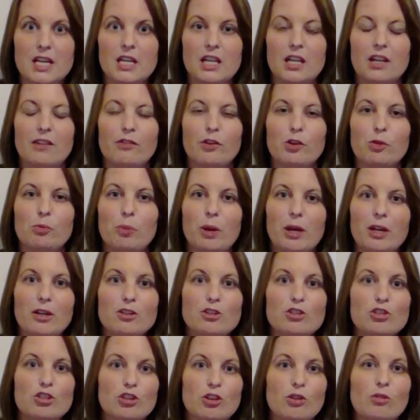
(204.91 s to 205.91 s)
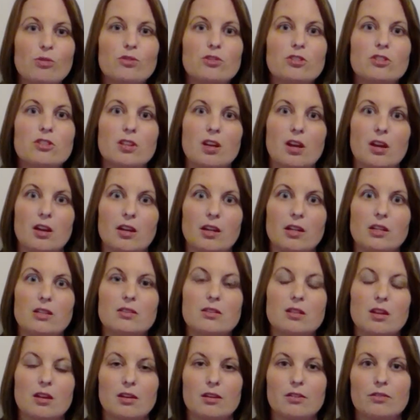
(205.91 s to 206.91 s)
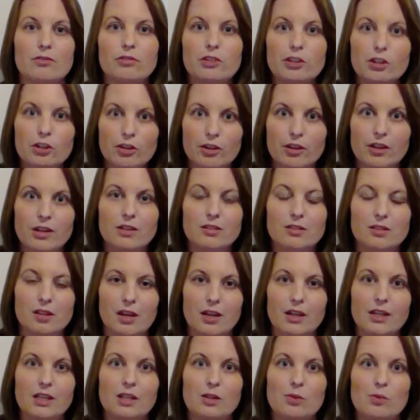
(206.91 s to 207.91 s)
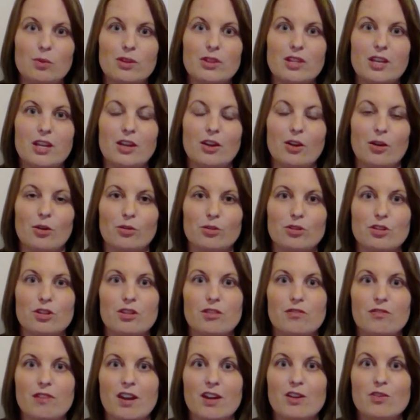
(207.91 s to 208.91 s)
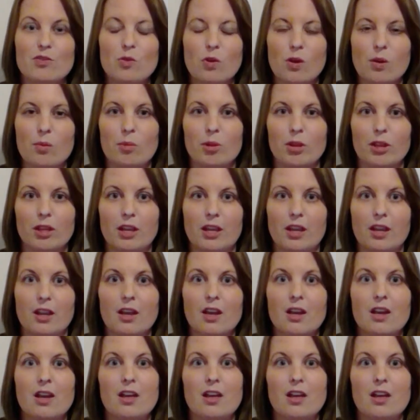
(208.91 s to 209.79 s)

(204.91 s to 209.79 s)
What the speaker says: If your pet shows signs of fear and anxiety when they go to the vet normally,